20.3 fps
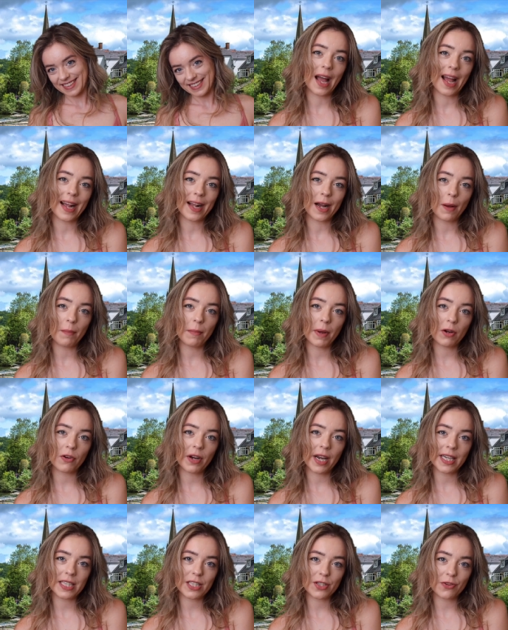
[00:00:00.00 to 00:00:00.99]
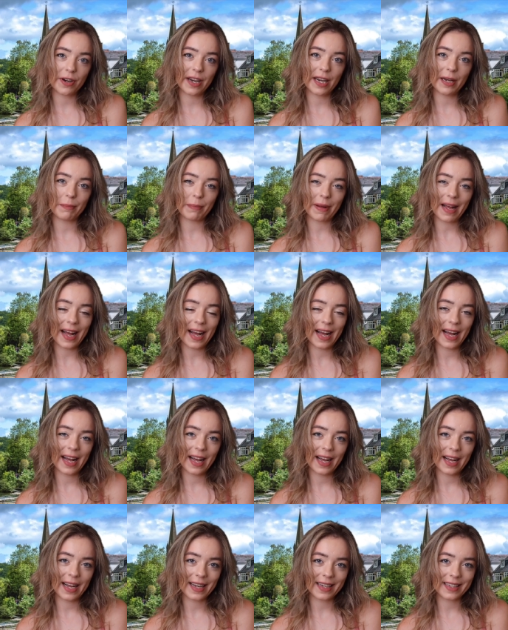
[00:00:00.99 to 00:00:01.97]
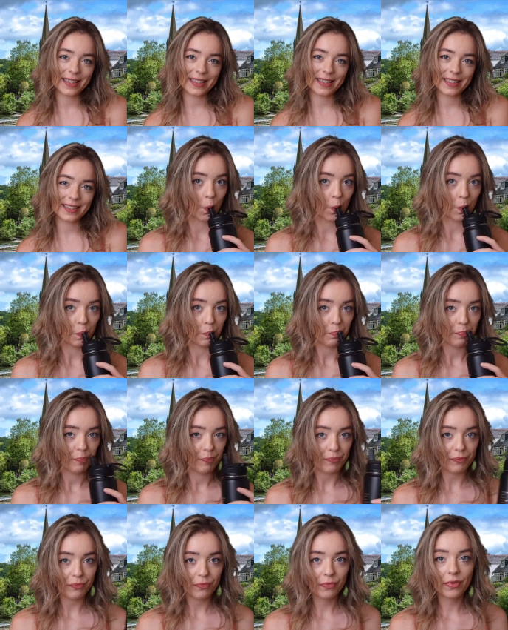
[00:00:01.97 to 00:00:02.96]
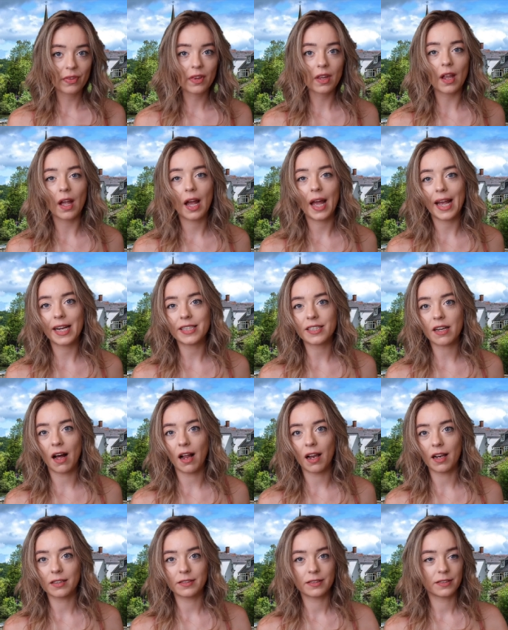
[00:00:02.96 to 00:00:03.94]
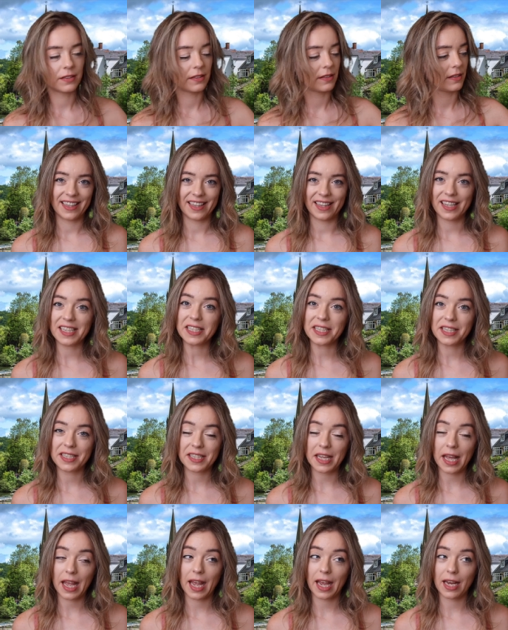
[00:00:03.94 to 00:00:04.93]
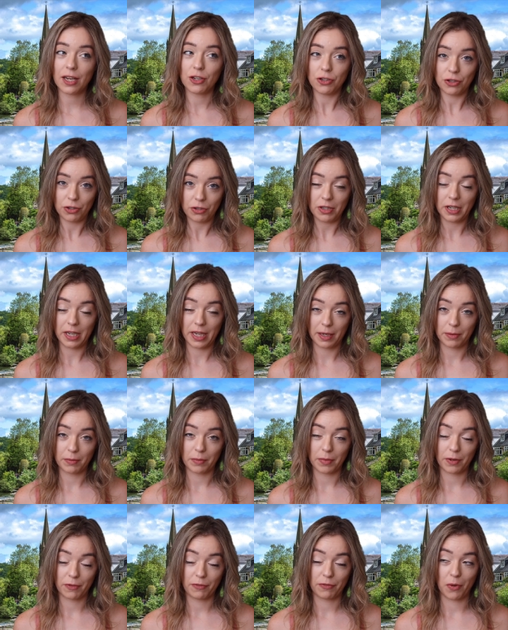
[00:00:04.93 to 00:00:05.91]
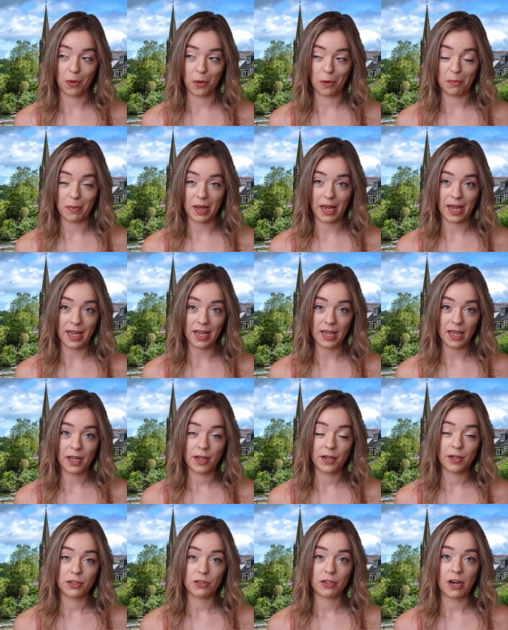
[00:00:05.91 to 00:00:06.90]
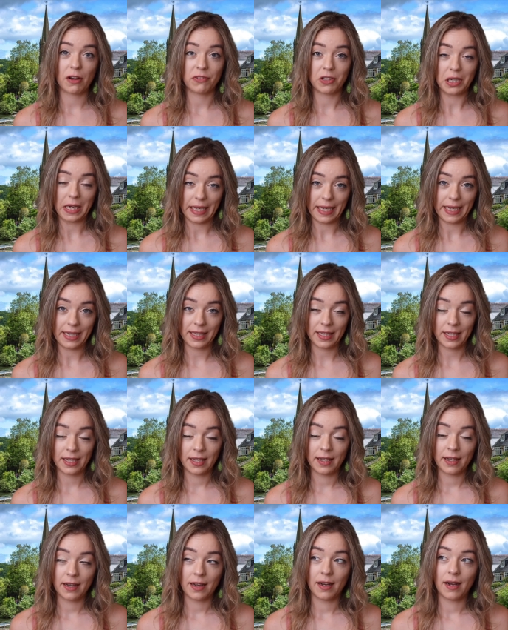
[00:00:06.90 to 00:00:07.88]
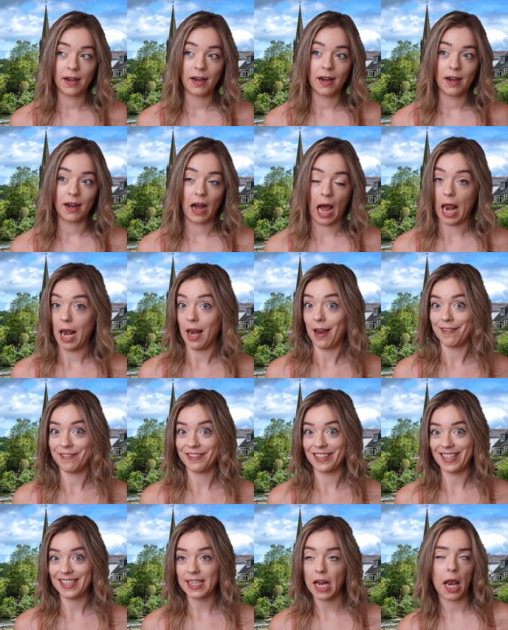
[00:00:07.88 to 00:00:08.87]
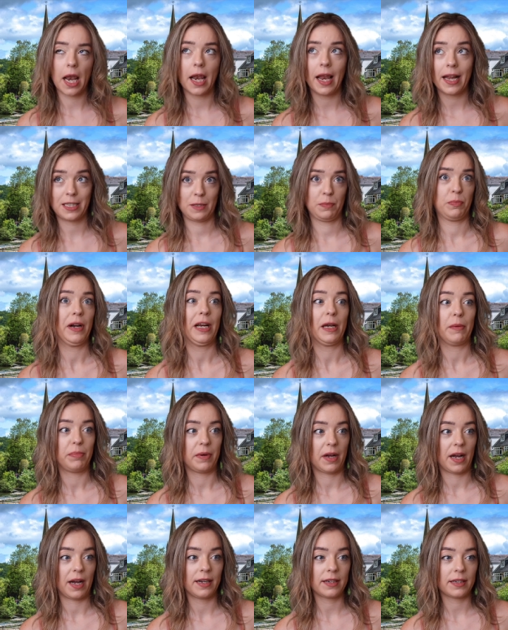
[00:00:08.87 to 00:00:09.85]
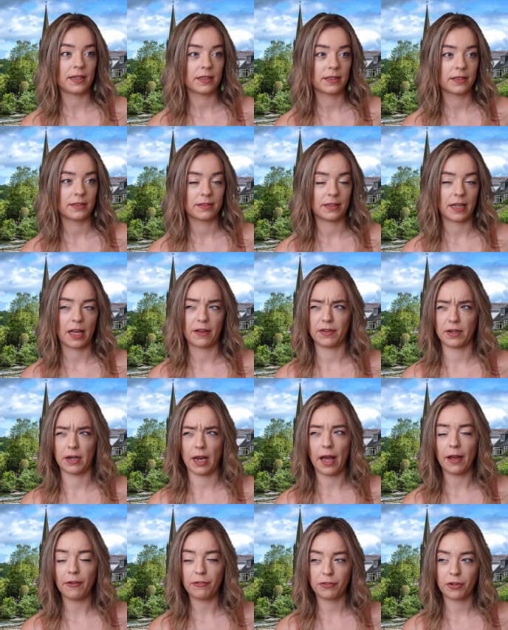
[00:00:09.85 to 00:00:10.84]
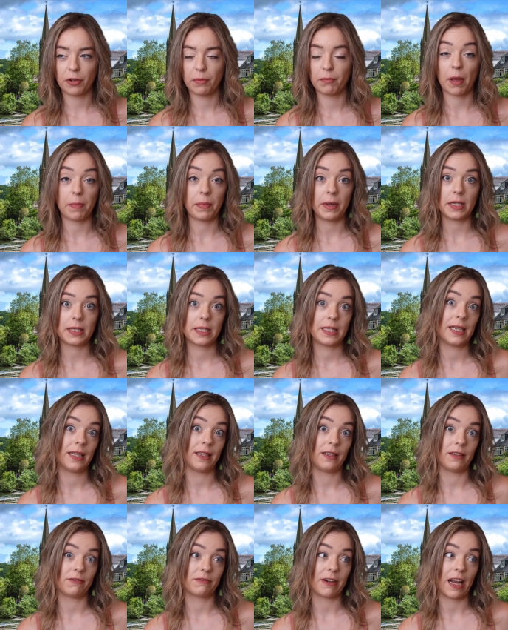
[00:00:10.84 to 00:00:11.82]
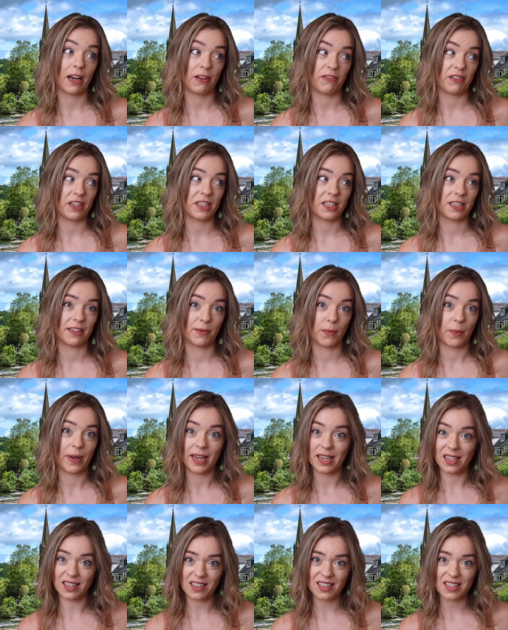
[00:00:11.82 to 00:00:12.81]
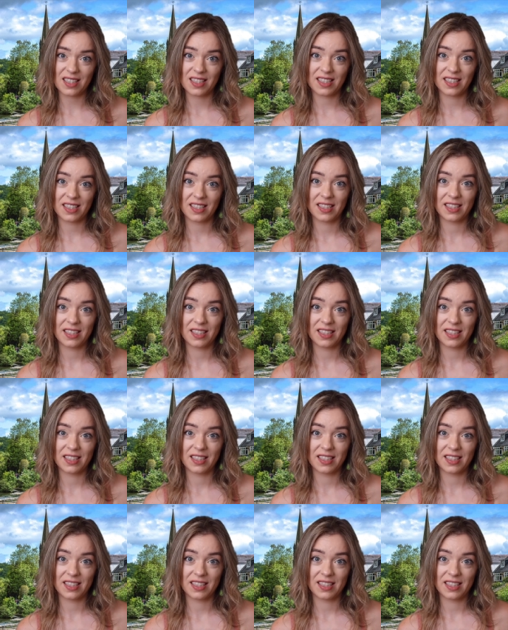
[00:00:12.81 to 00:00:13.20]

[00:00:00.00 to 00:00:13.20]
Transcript: I got my green screen back. Hey doll, this is a new name for me, Trevaline. I love it. Let's bring it back. If it left, maybe it's still relevant in Wales